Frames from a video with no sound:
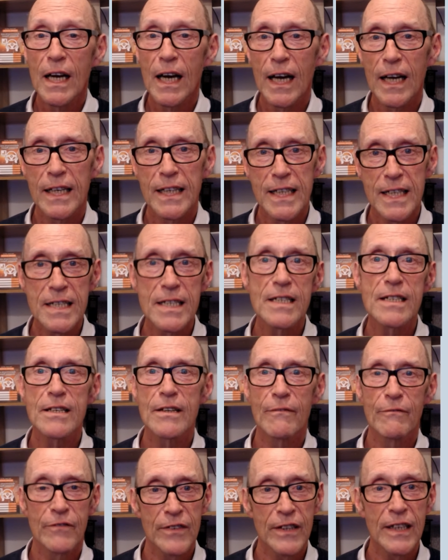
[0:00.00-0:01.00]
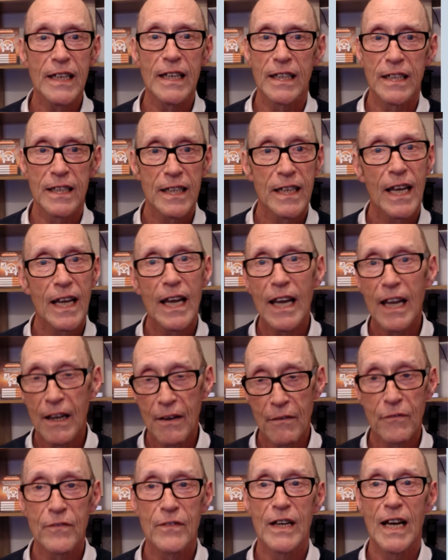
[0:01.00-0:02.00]
and intervene
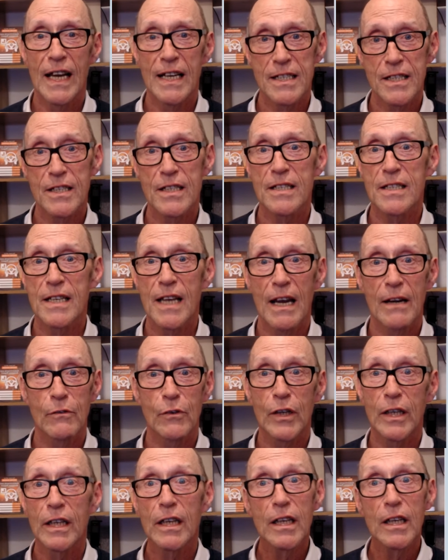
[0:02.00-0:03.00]
if necessary.